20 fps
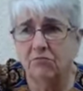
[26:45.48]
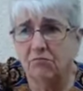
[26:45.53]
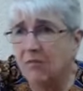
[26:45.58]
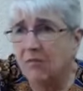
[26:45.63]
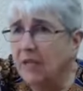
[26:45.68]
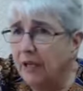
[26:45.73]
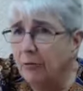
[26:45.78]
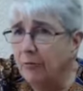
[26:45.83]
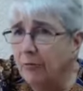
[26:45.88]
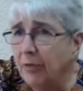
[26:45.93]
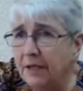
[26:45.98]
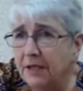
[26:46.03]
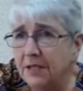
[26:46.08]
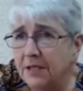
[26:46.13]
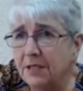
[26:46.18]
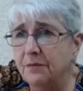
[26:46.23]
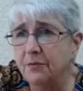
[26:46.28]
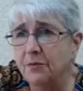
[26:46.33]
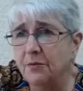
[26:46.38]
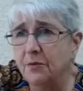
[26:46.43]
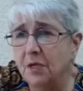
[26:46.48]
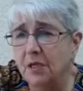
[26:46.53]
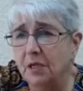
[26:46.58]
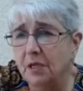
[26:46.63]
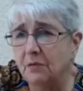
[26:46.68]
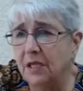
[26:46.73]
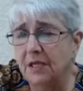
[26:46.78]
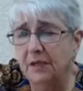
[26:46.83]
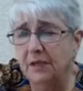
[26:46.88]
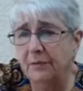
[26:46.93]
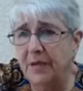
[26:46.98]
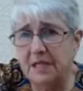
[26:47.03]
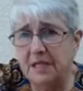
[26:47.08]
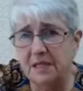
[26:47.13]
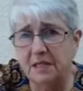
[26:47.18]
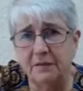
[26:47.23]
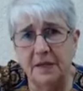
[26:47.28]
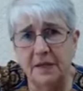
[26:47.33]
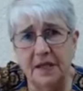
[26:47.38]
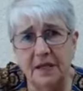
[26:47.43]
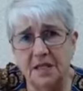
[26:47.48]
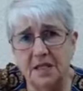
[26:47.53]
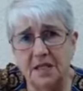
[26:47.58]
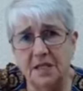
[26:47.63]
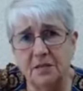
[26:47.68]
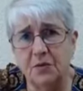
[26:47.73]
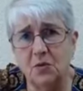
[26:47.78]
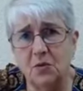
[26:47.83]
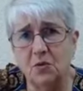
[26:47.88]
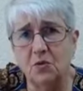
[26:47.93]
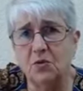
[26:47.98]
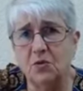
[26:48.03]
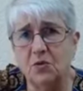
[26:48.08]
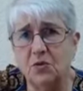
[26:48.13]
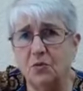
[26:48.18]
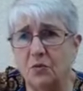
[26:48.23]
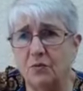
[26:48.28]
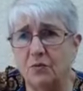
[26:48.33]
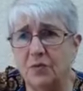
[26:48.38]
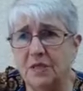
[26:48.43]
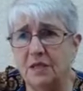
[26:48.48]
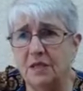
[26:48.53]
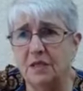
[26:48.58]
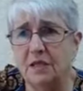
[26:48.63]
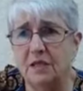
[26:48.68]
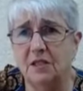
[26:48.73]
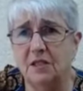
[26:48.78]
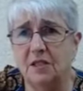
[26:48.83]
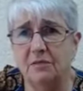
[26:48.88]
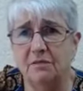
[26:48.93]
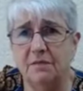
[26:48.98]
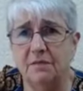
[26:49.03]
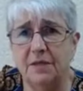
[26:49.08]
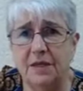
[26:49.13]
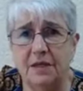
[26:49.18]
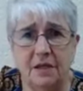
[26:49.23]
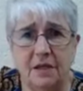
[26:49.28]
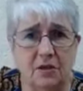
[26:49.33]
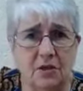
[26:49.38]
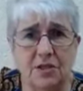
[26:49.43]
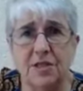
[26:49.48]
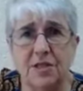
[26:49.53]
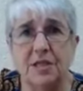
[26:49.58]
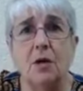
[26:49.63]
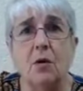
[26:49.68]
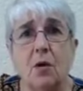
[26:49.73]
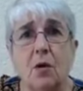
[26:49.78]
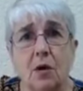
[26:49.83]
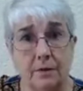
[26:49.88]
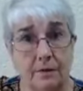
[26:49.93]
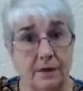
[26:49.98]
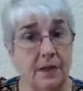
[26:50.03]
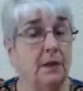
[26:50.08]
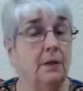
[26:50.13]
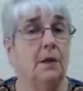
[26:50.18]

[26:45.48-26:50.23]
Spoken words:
passive participles, what percentage are PL, and so on.